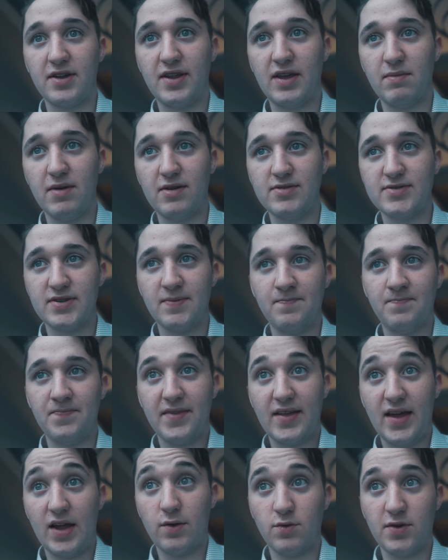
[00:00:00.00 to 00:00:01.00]
emails
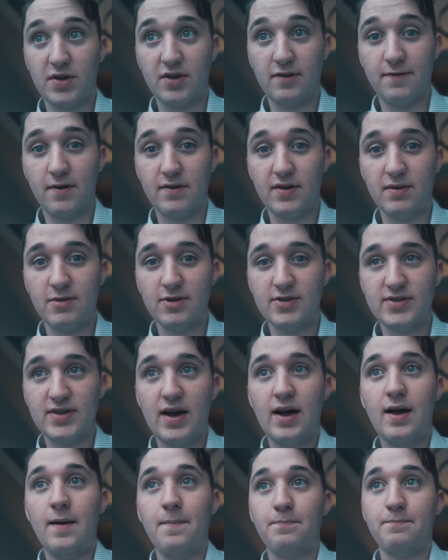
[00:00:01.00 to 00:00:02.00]
and really good phone numbers,
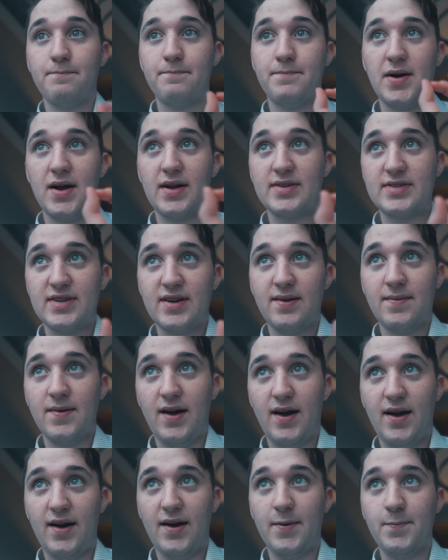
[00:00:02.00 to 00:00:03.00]
but
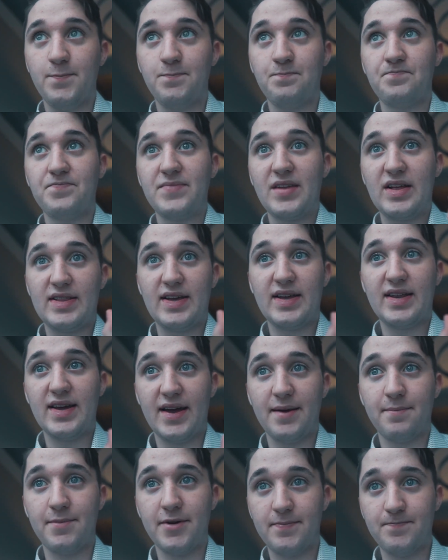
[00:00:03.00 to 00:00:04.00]

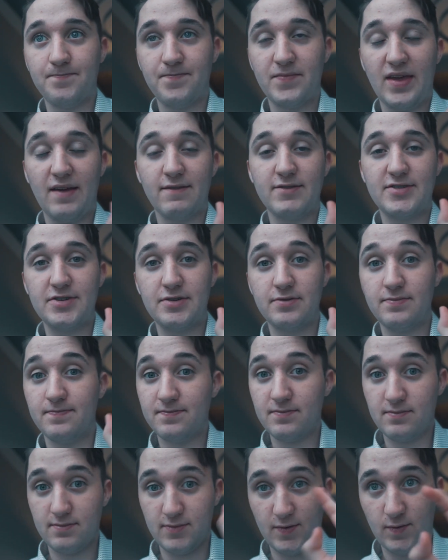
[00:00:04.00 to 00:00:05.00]
Lead-Hype gives you
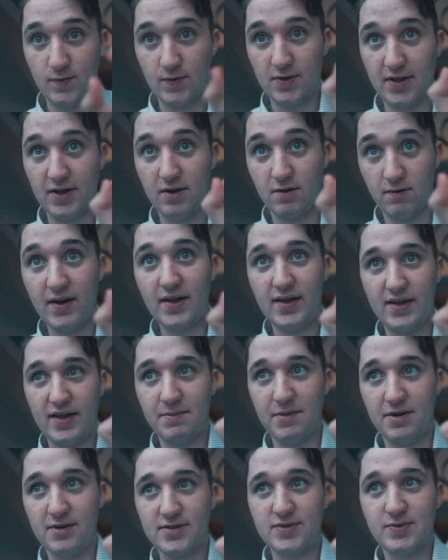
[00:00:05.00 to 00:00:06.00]
really great
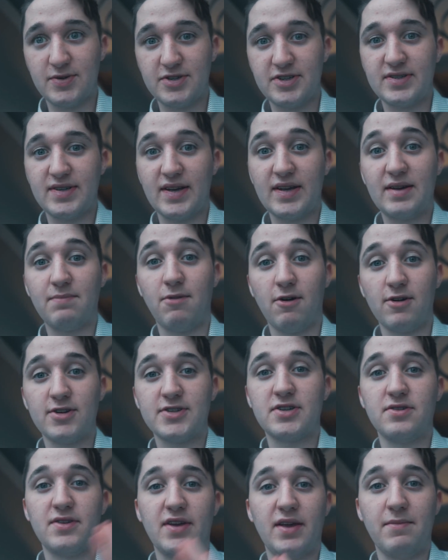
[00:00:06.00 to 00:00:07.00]
emails, which is like
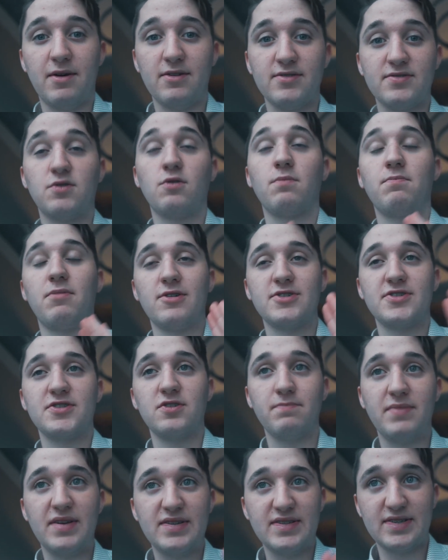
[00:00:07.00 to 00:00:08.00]
personal emails or personal
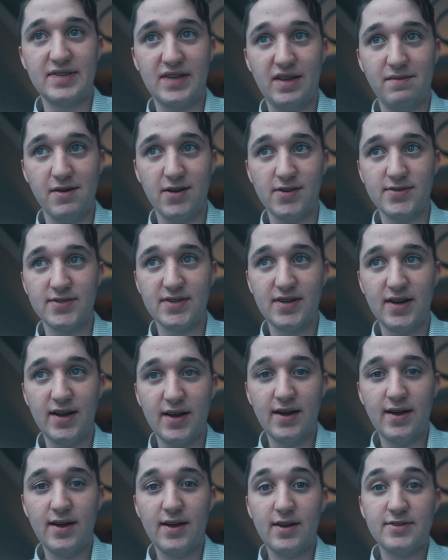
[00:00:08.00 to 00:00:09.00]
business emails.
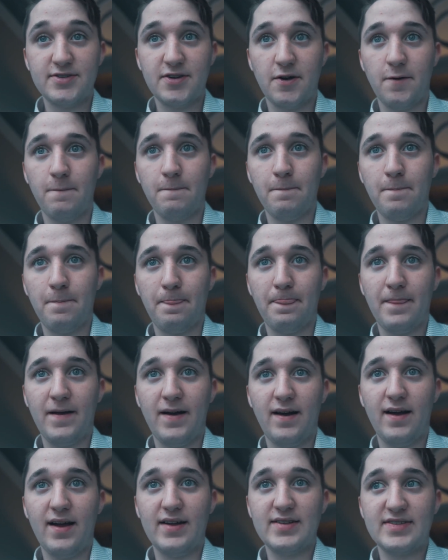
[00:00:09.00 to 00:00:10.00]
So
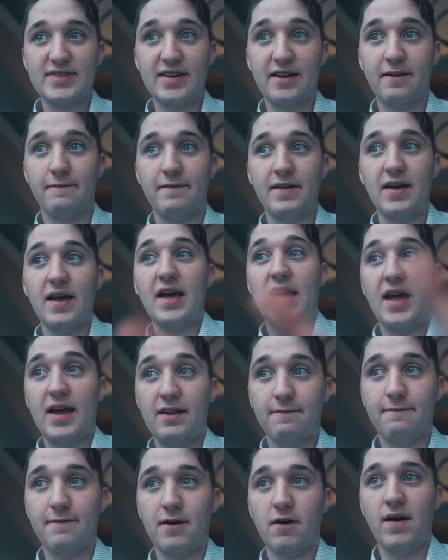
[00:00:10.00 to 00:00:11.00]
instead of
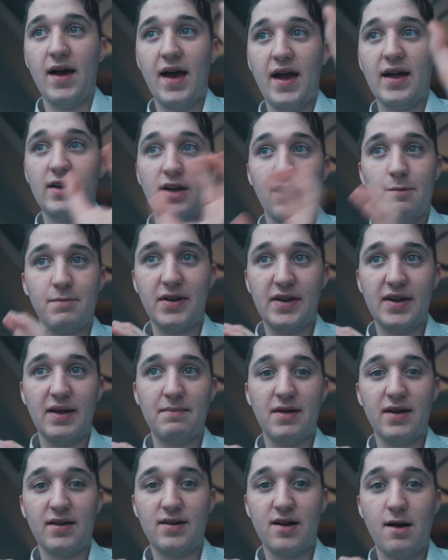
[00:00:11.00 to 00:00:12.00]

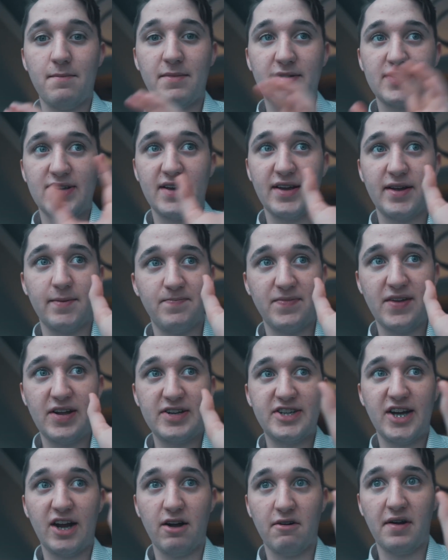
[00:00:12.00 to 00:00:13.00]
info@companyname.com, it's like
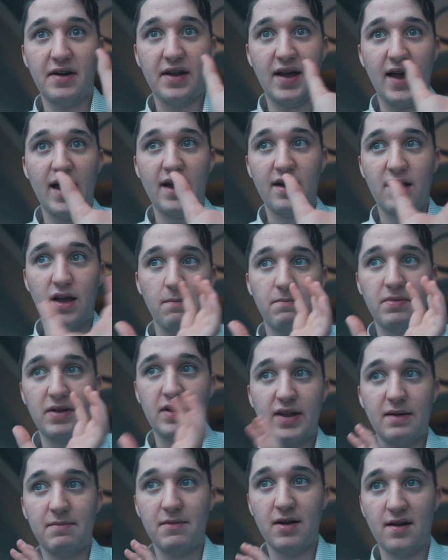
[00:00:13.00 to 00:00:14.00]

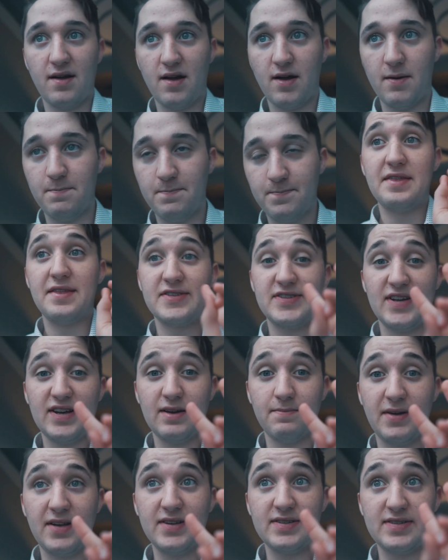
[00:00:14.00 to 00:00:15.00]
jared@companyname.com. And the
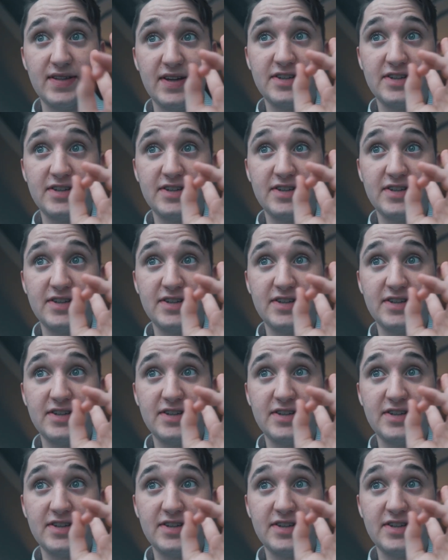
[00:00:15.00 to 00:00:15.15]
second piece, they